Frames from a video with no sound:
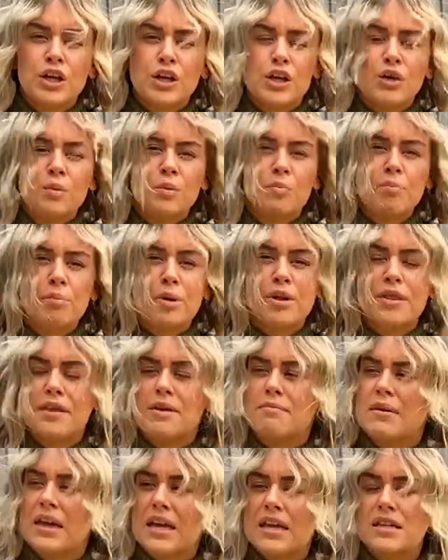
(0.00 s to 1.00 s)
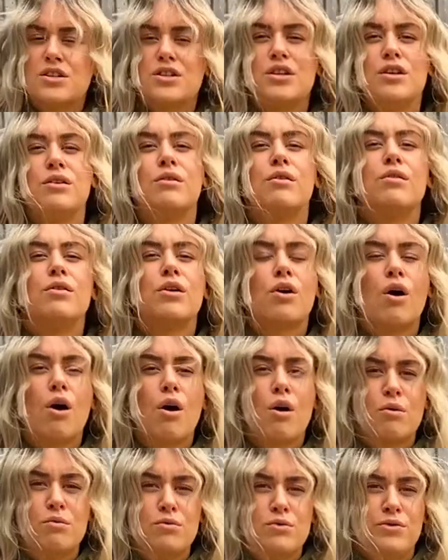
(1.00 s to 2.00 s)
you would put them into the
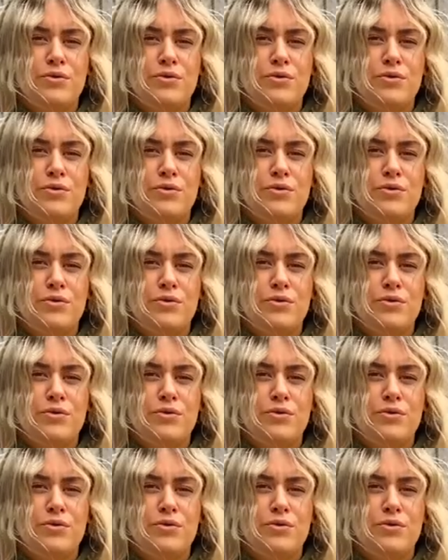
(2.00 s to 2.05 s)
cold